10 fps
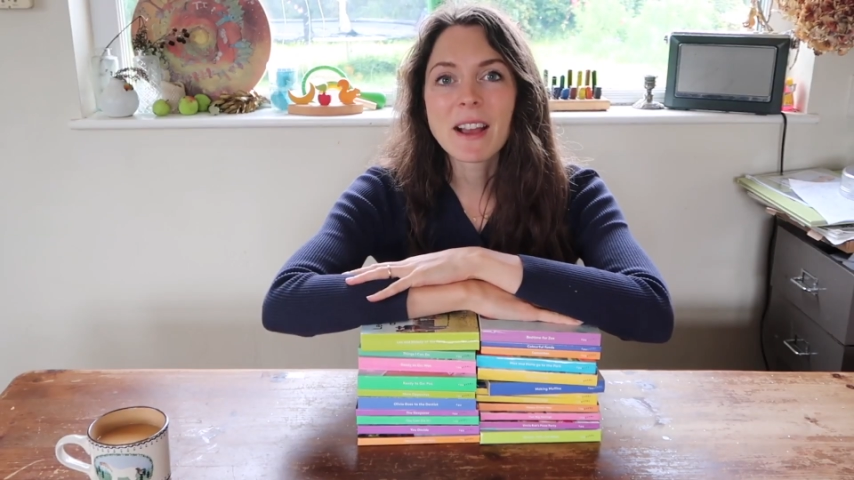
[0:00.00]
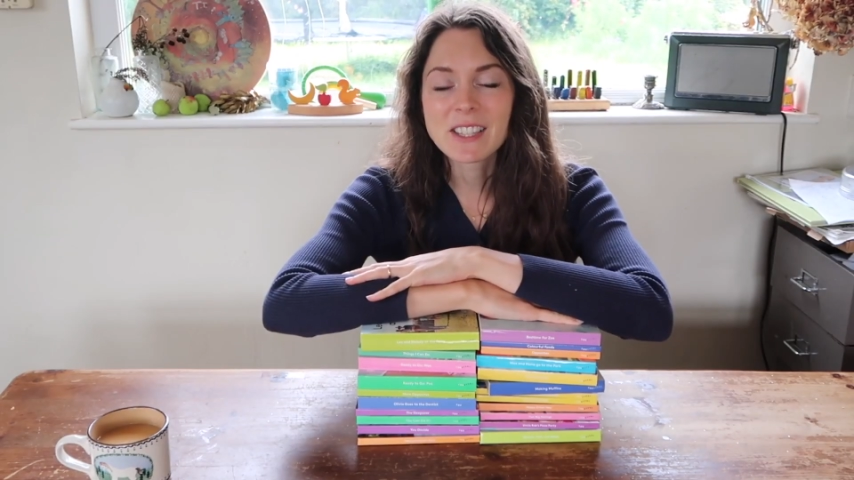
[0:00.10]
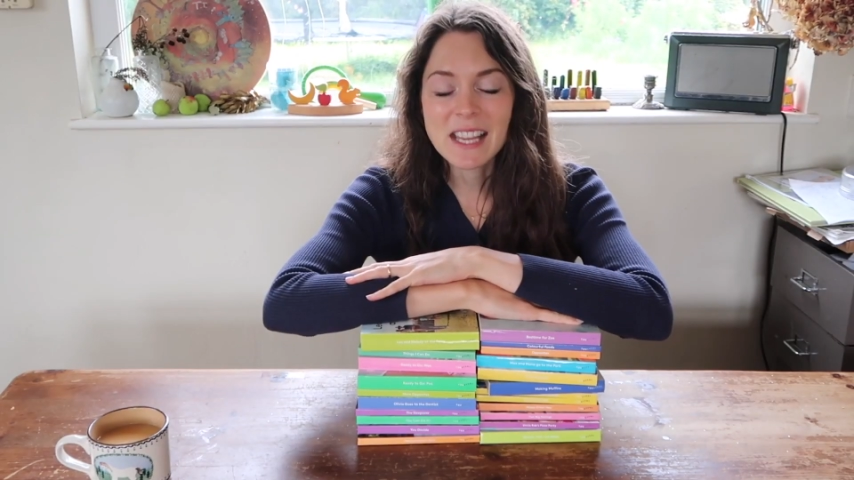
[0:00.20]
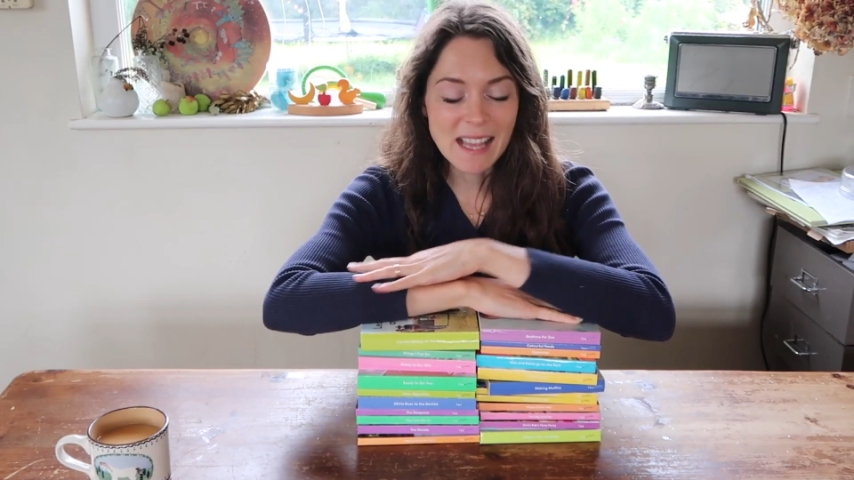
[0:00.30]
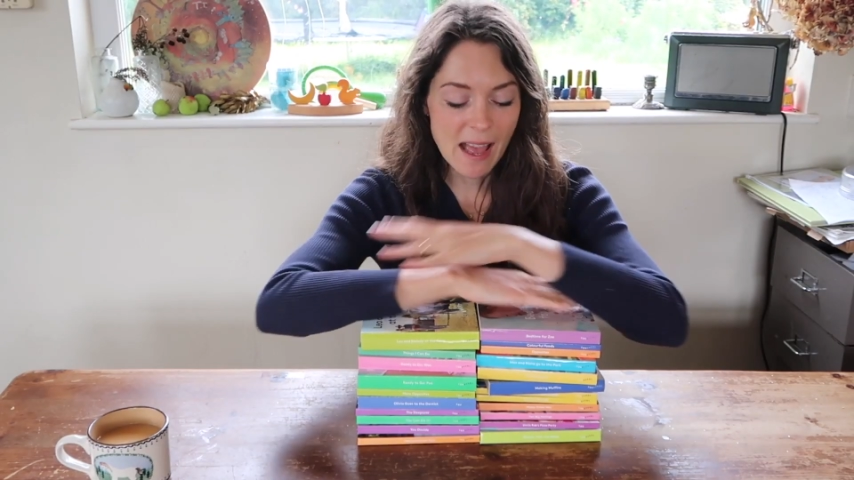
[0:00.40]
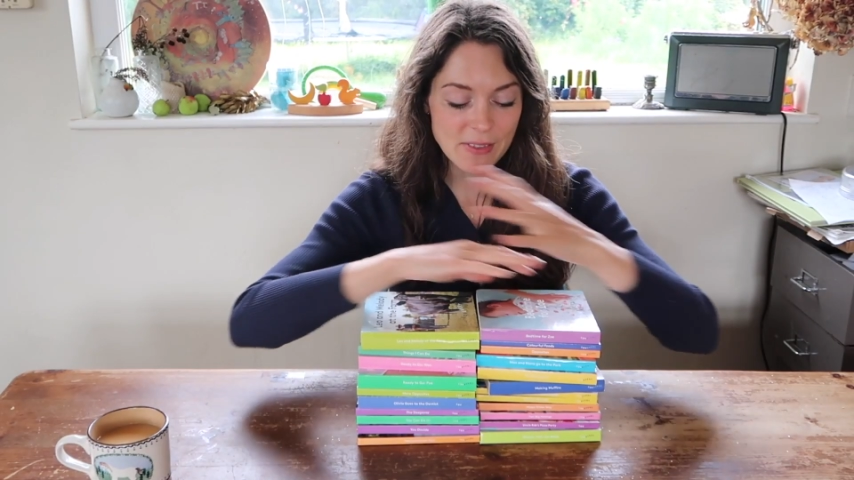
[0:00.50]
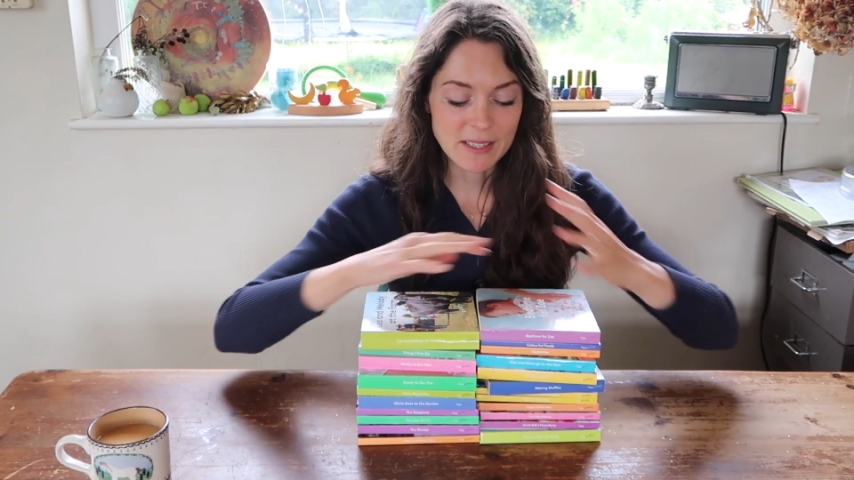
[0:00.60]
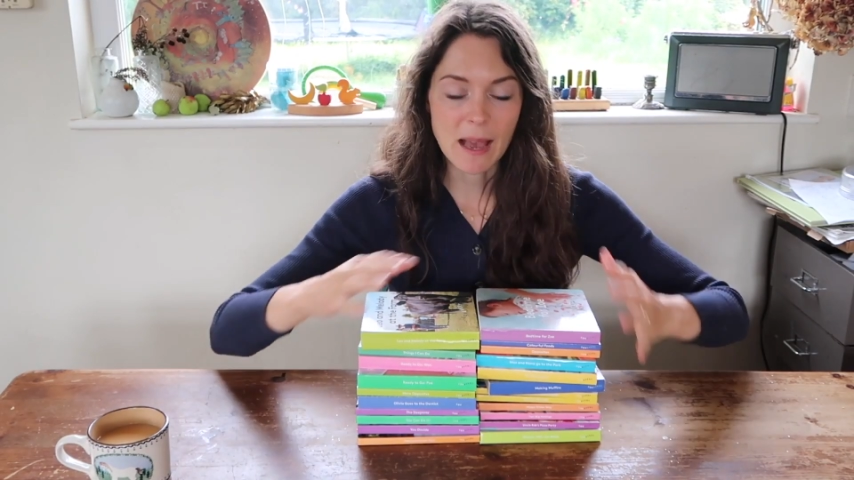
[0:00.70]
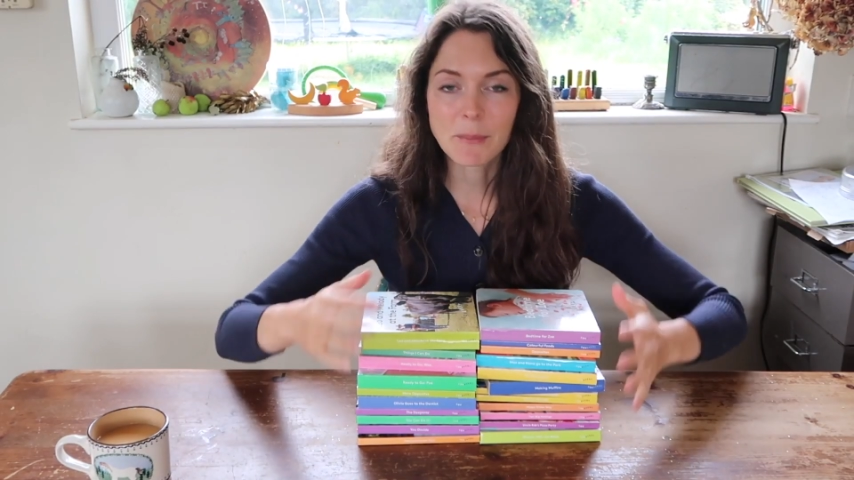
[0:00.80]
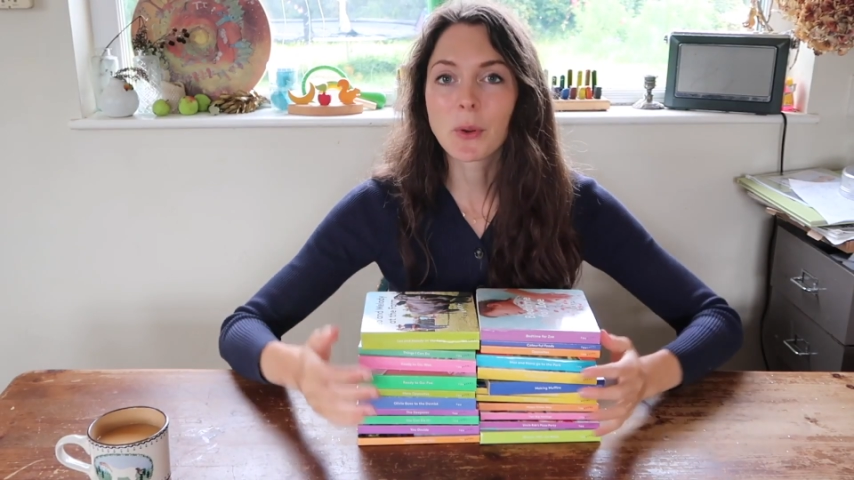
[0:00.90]
actually
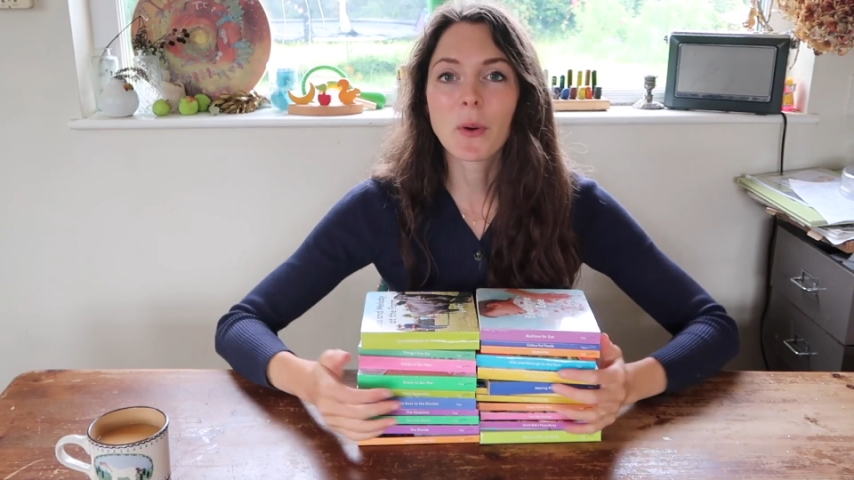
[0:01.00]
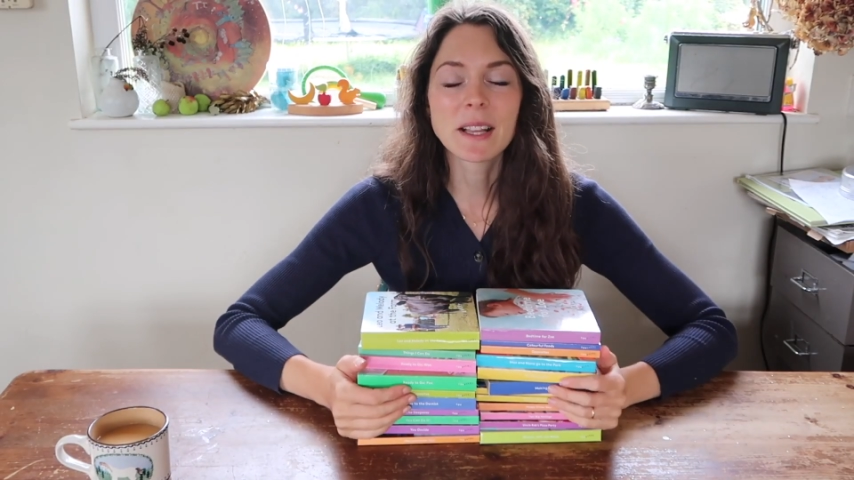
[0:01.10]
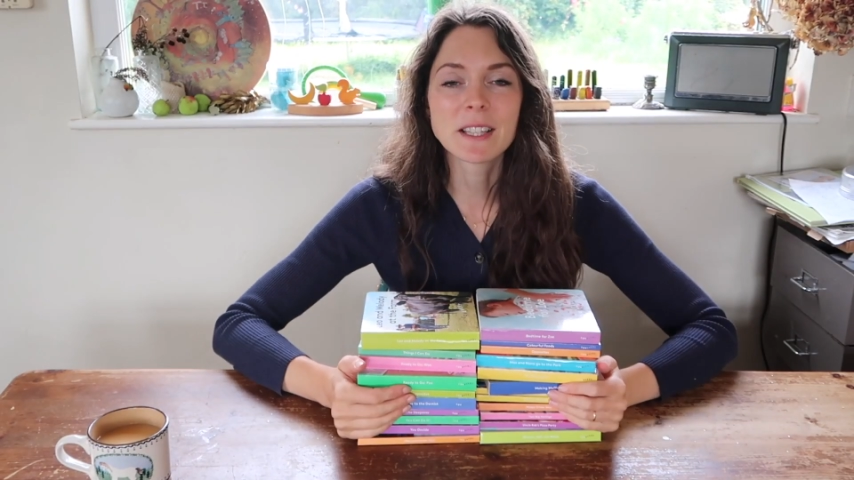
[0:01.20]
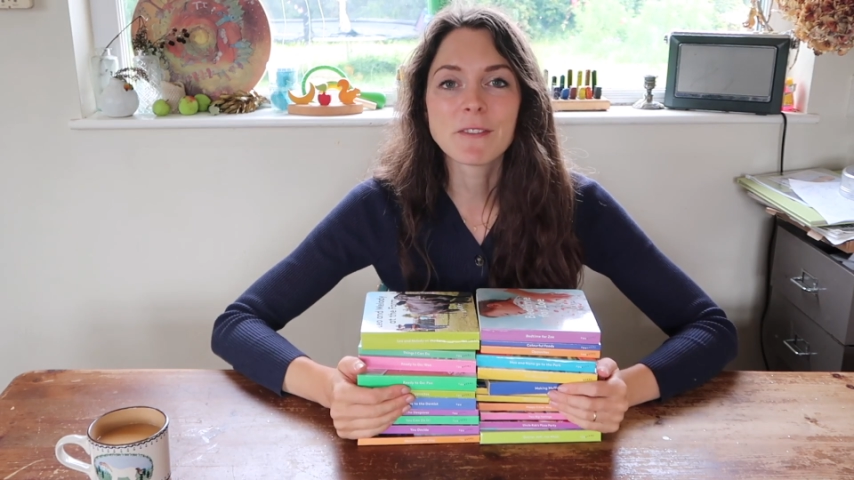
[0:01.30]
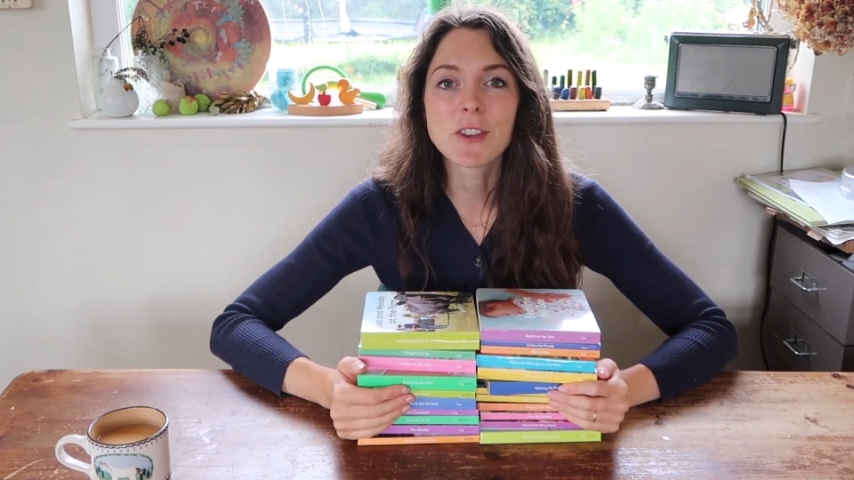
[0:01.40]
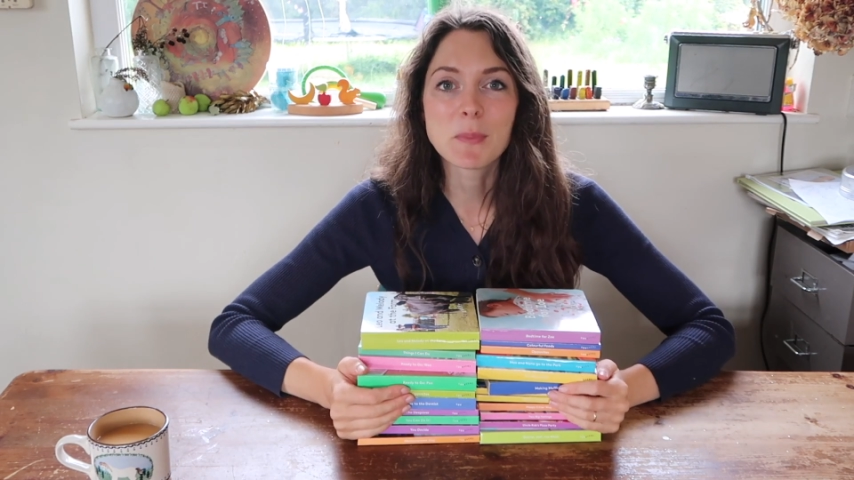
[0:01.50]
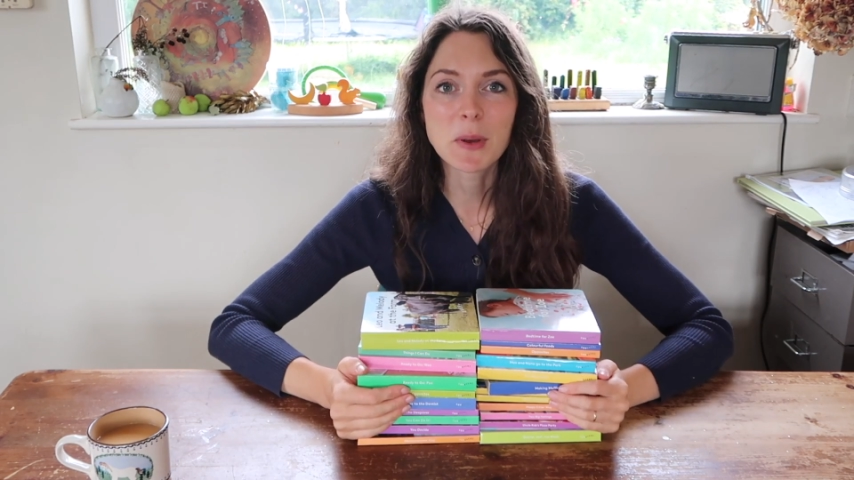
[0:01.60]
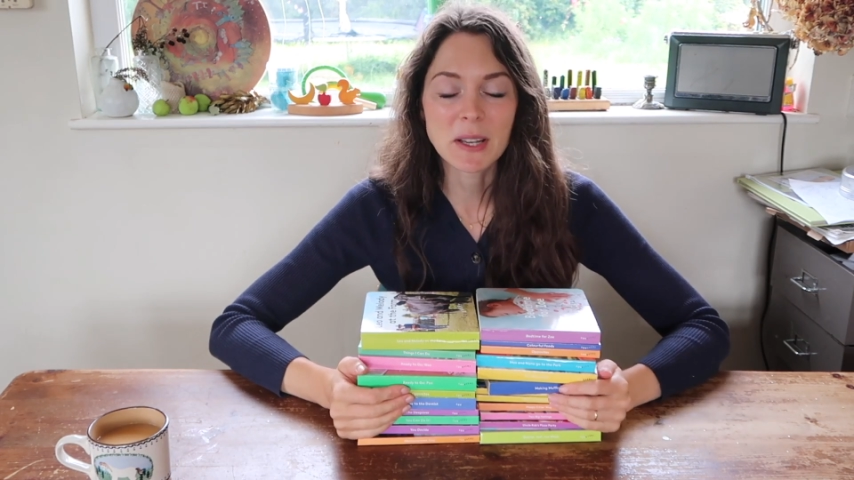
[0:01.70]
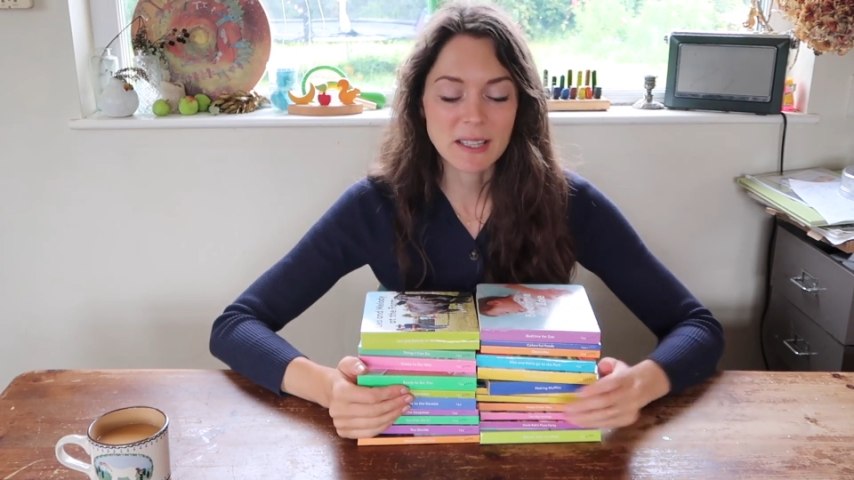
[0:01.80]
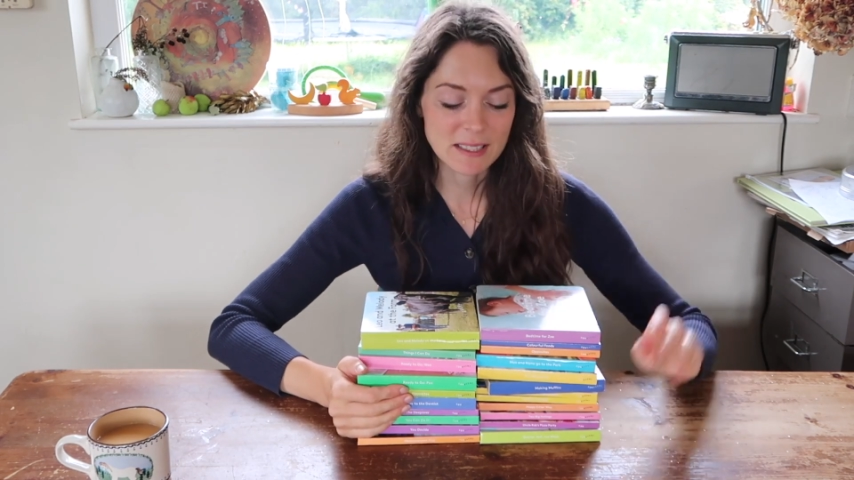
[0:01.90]
gathered up quite a few
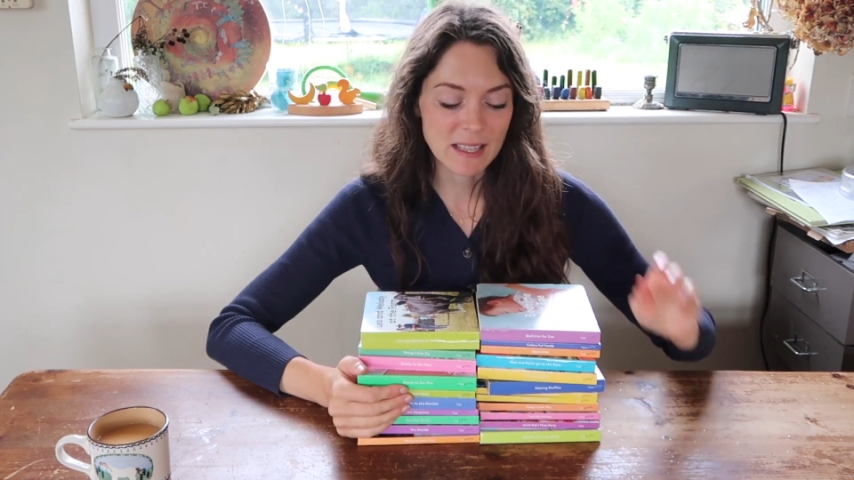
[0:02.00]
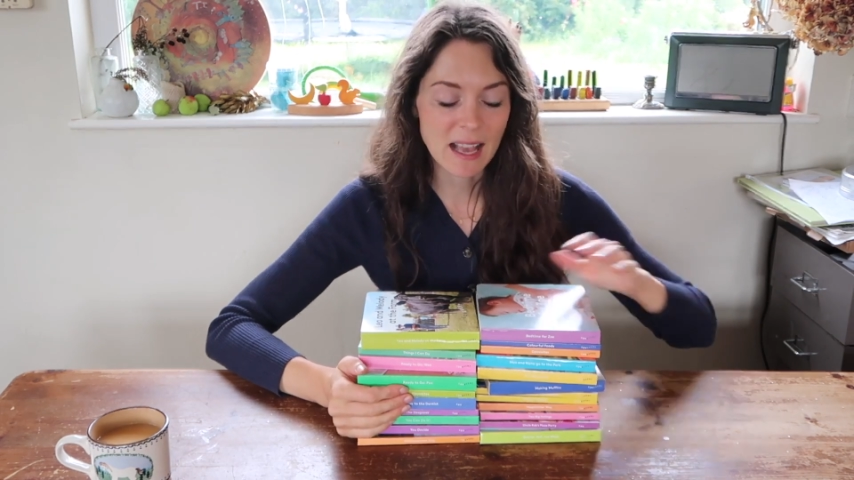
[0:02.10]
books,